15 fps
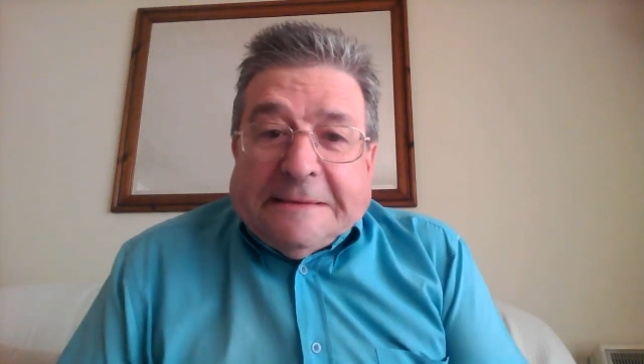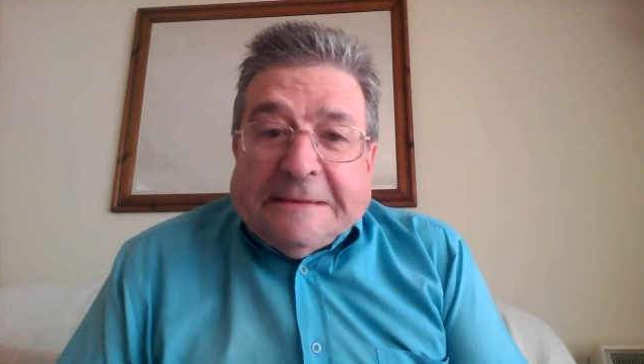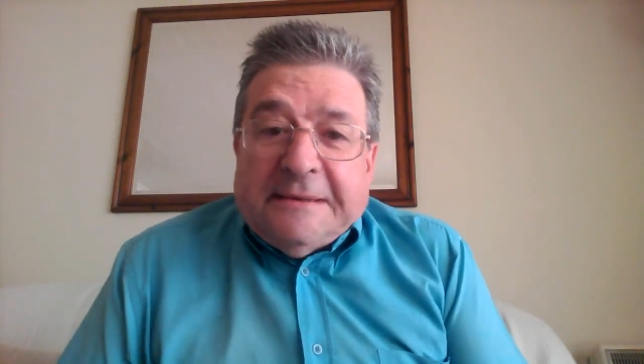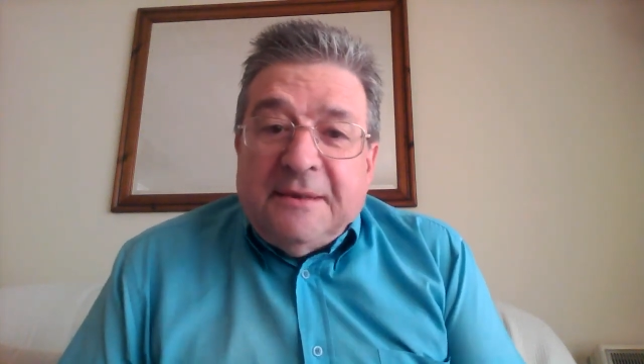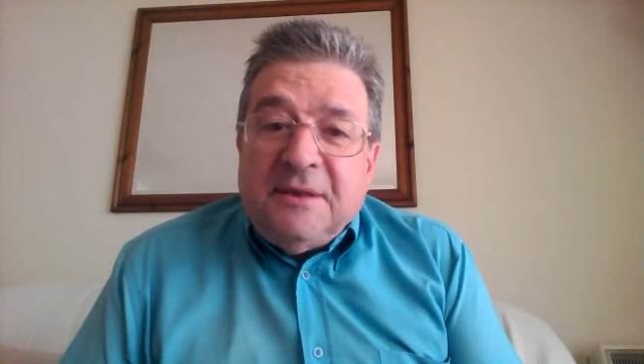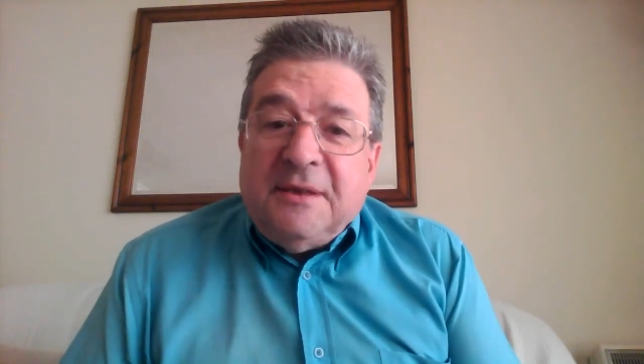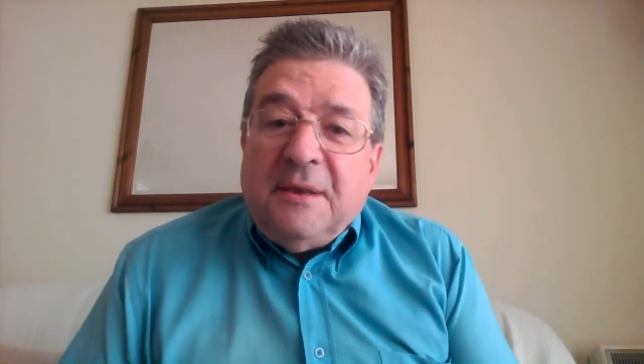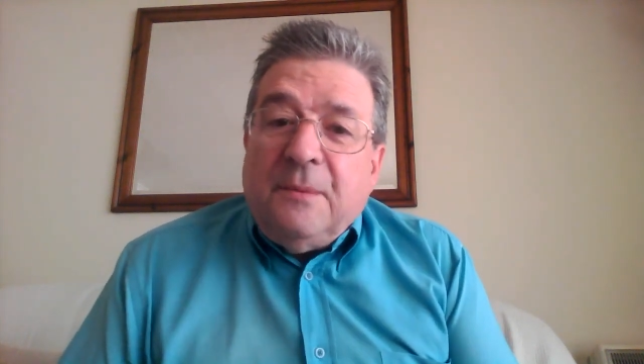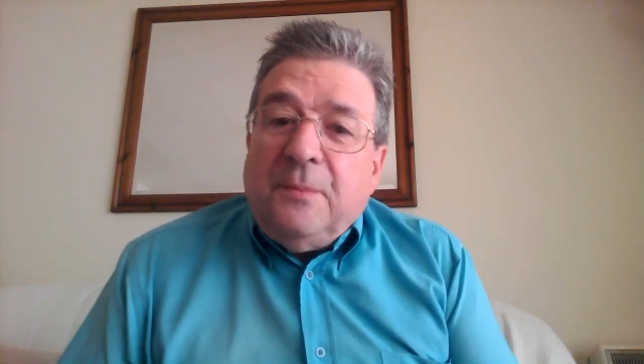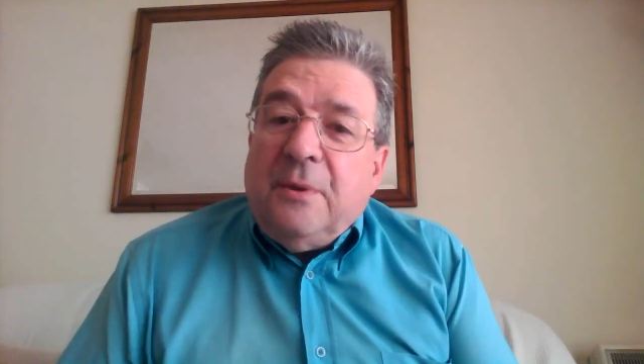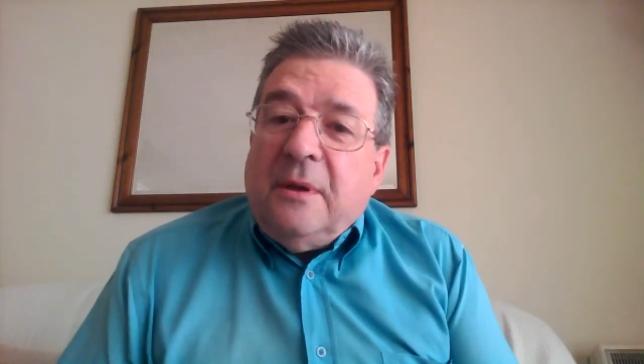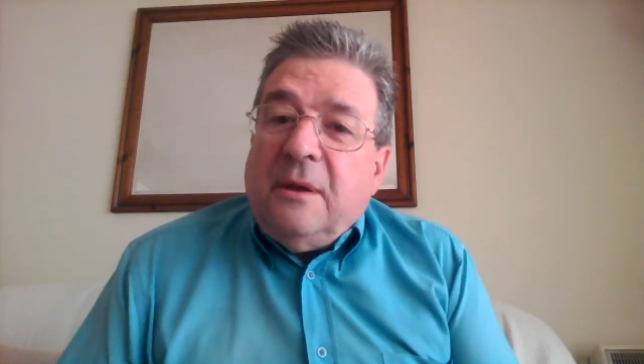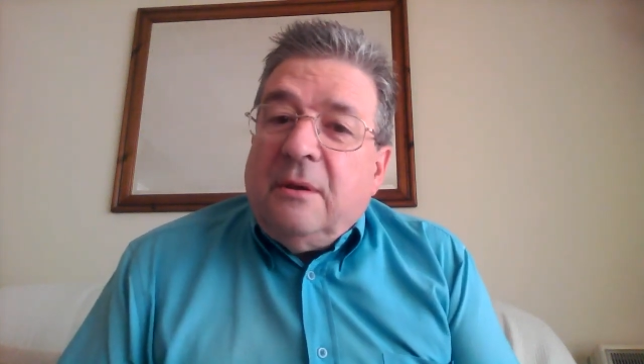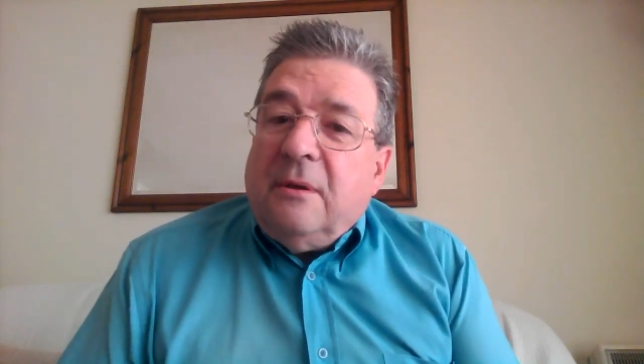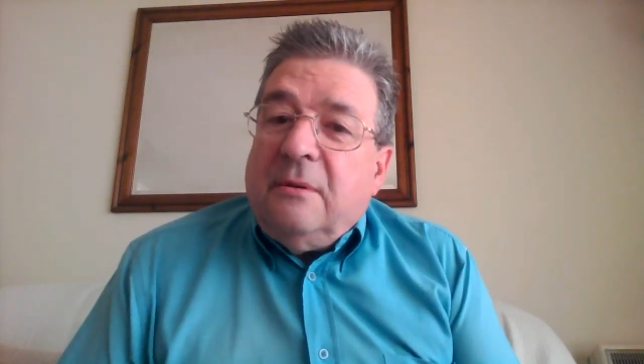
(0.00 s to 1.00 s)
She said,
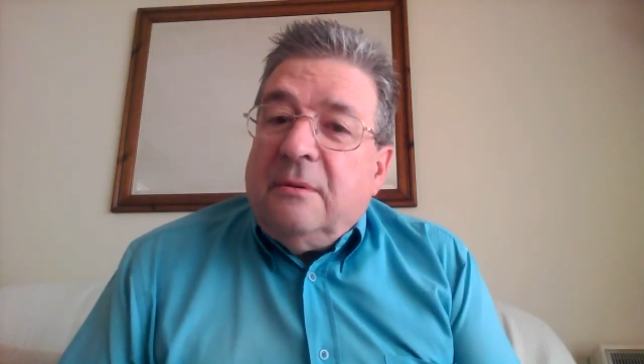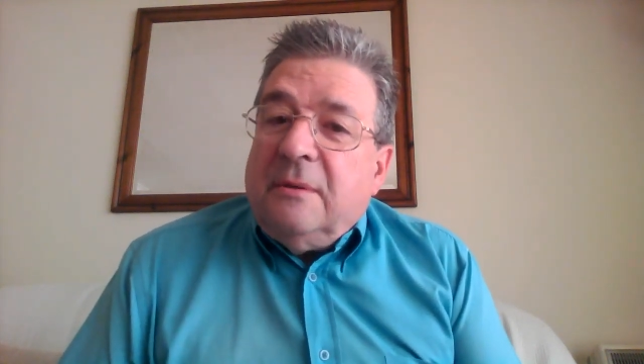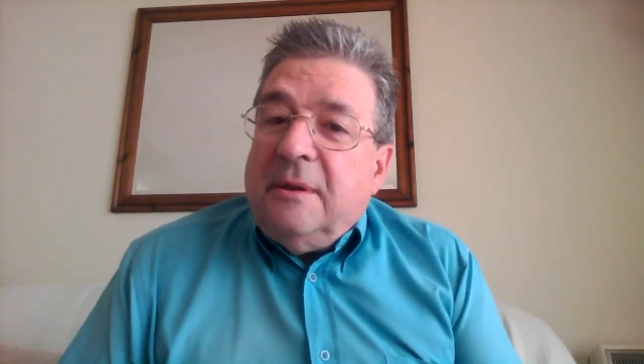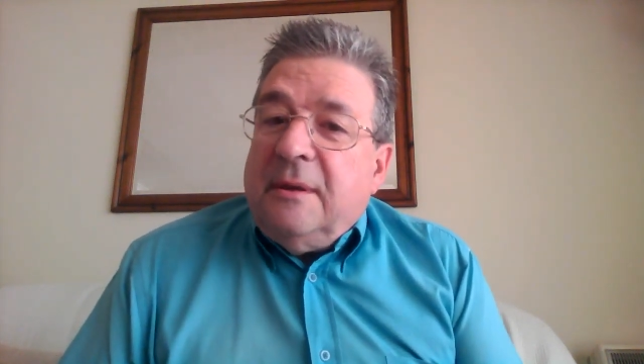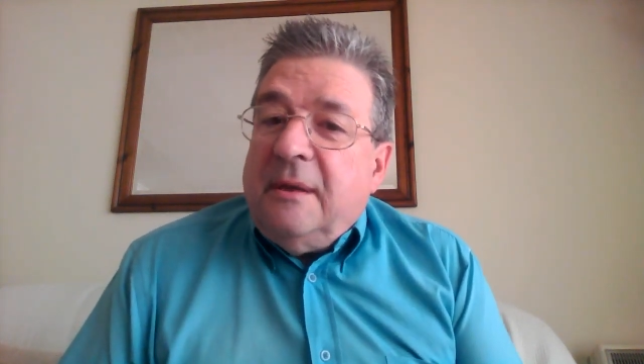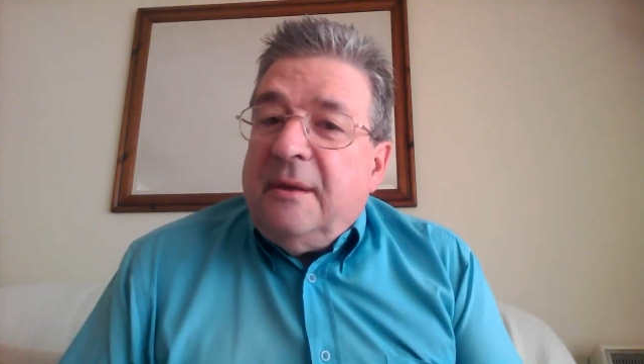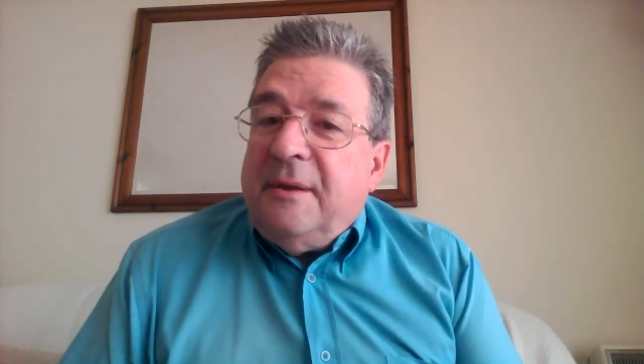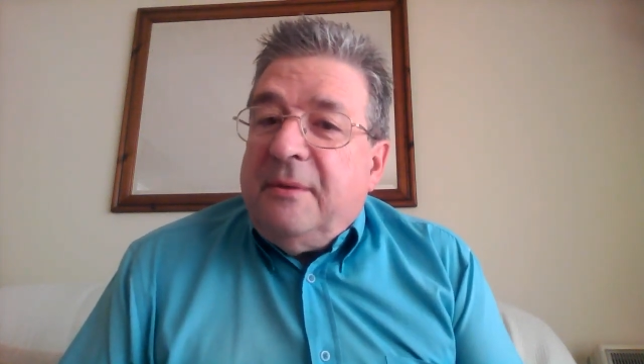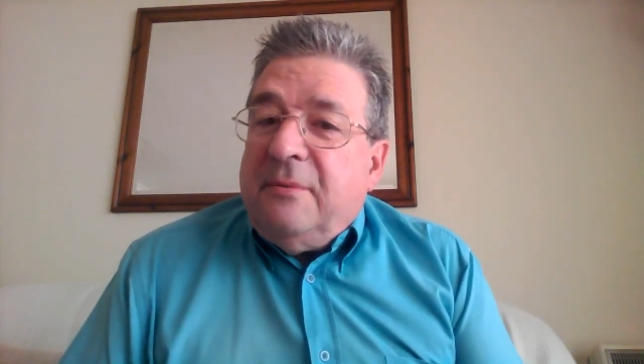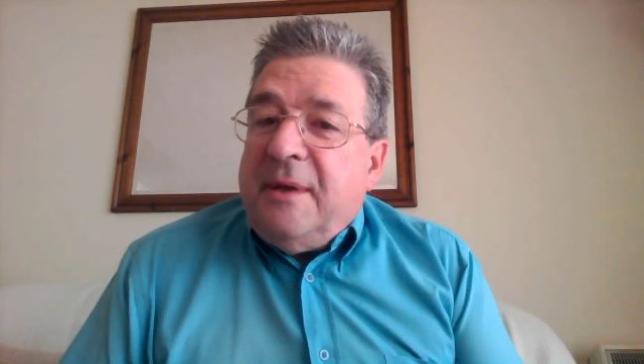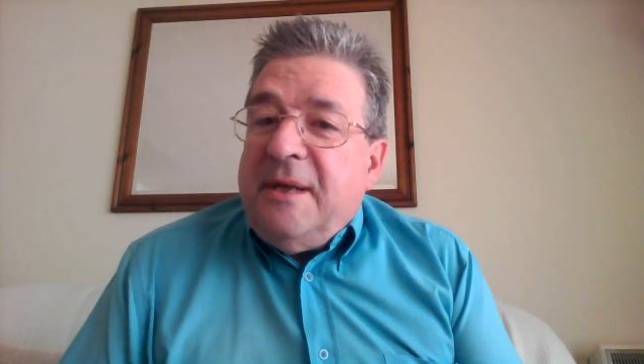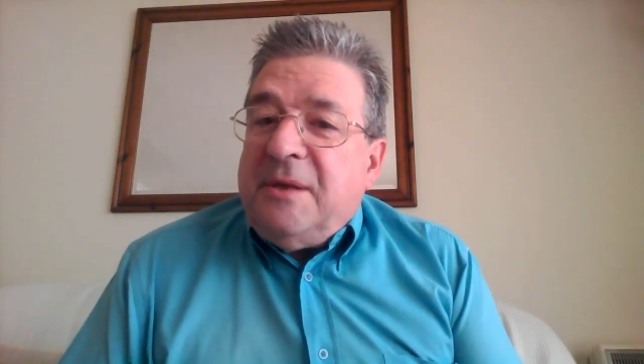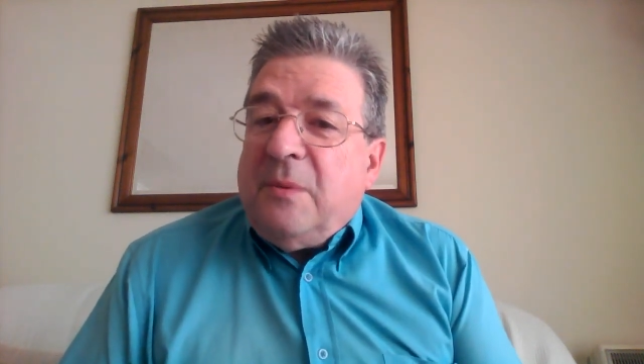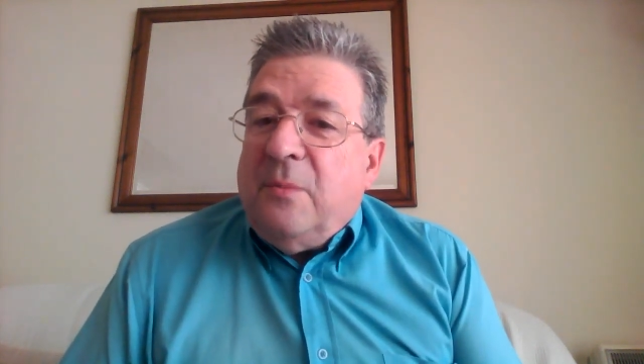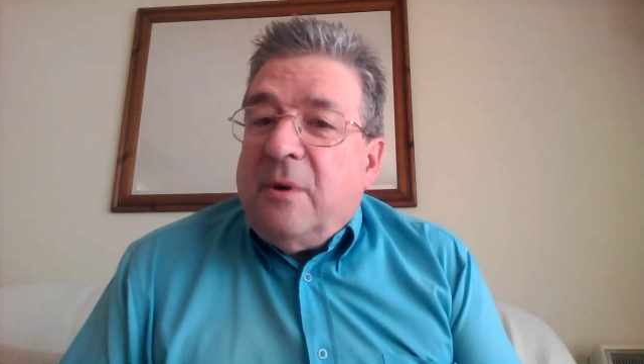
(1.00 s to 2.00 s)
well, the
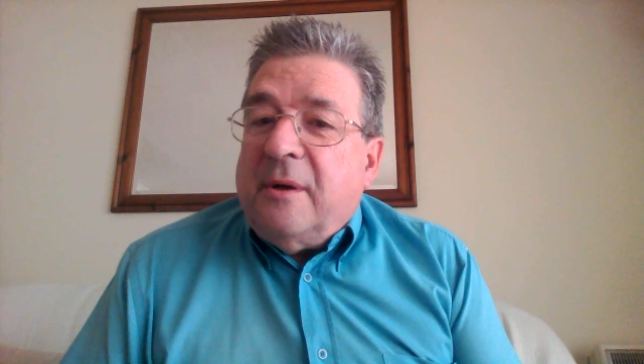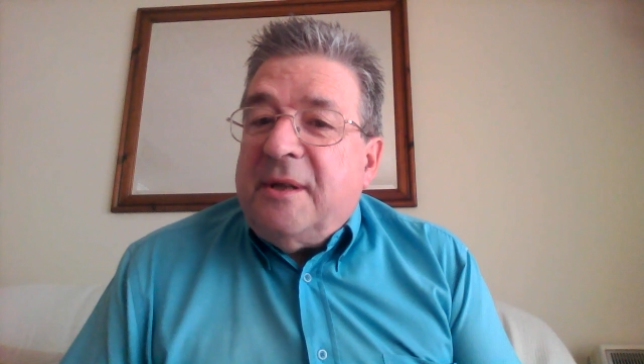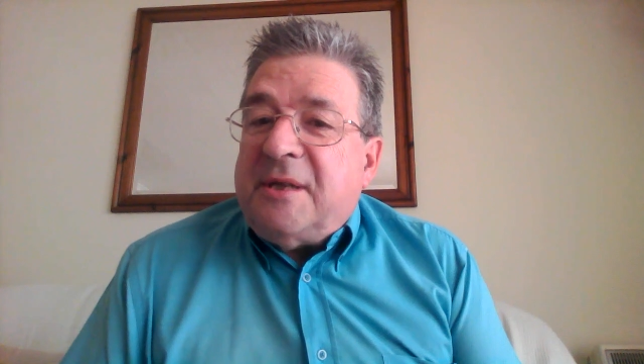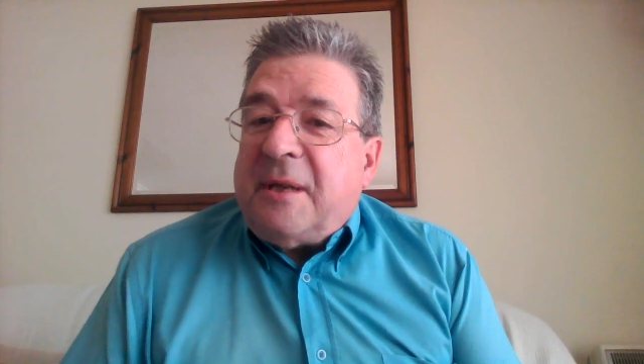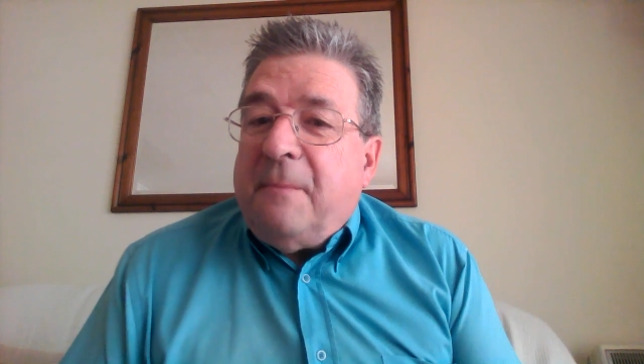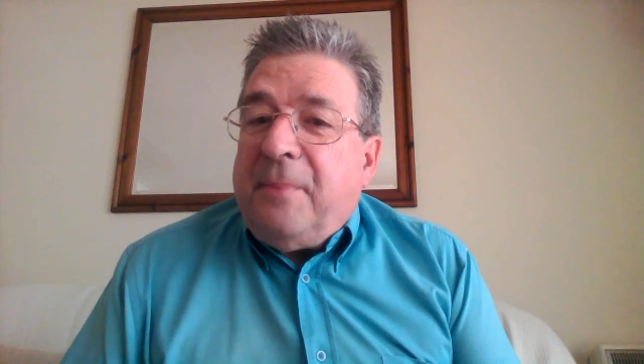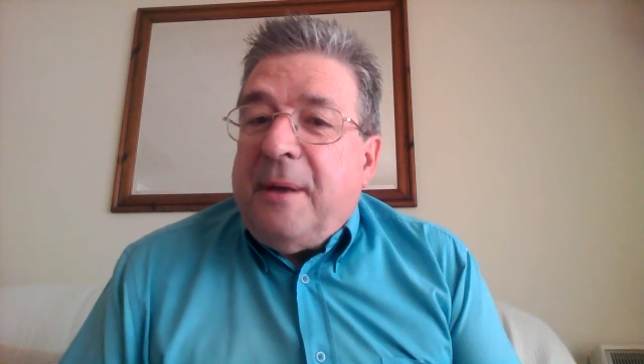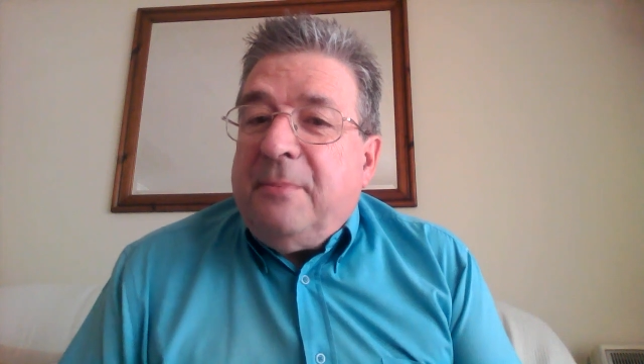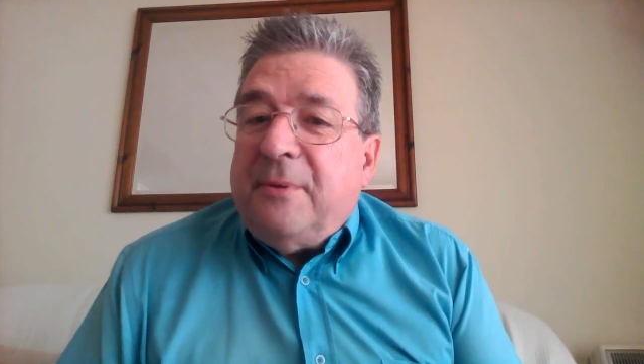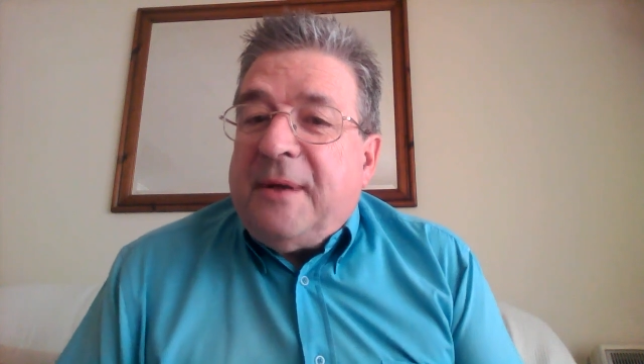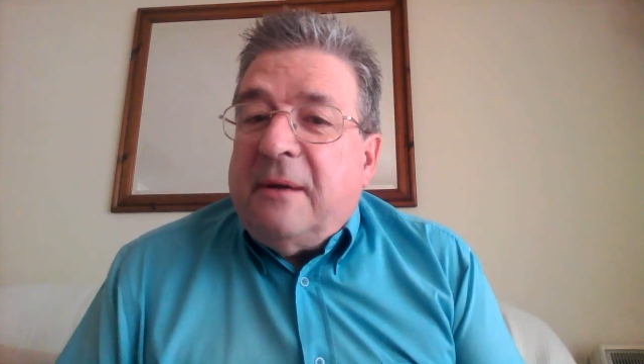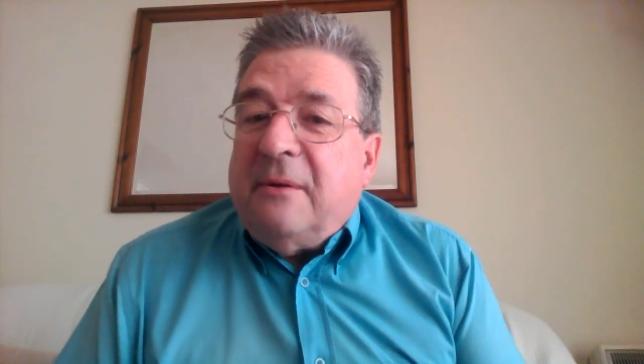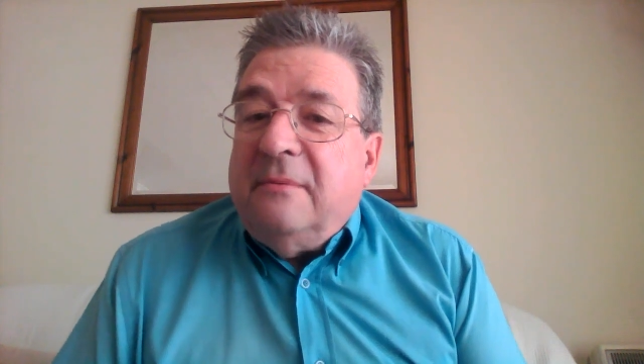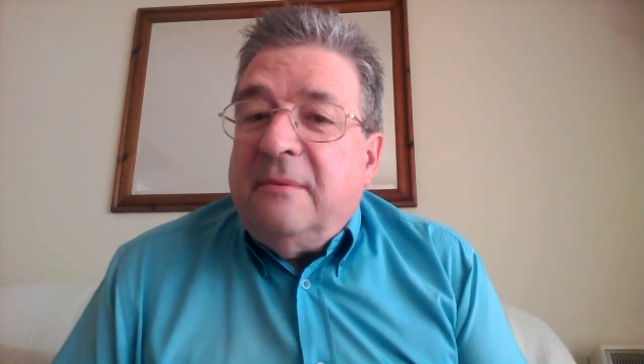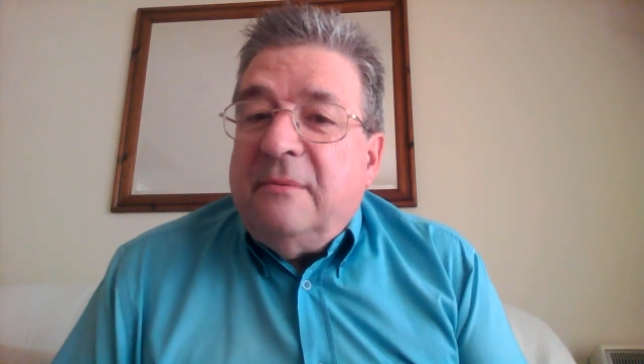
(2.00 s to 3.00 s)
reason why some people
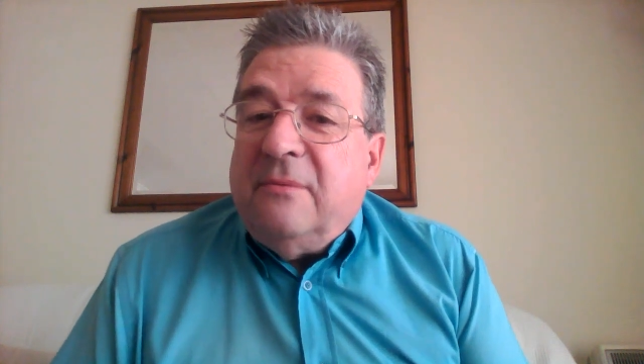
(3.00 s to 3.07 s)
don't